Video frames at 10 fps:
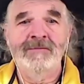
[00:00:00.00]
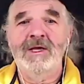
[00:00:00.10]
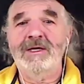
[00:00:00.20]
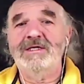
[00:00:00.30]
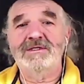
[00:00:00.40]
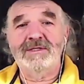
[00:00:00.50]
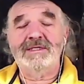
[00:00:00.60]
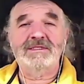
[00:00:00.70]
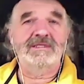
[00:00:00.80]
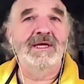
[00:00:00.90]
Okay, so
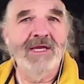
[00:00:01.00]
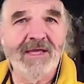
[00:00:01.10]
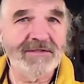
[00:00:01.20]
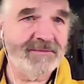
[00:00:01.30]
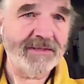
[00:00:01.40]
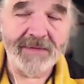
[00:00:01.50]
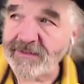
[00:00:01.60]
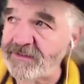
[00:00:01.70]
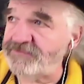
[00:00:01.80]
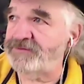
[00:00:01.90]
that's a big
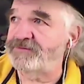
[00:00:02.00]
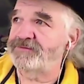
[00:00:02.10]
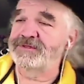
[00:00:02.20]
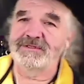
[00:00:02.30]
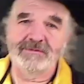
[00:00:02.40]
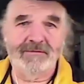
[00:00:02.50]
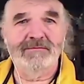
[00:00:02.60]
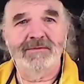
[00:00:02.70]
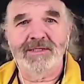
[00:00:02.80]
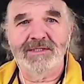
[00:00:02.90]
method for this little,
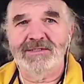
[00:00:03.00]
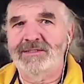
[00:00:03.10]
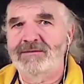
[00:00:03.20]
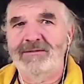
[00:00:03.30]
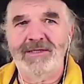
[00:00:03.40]
like I said,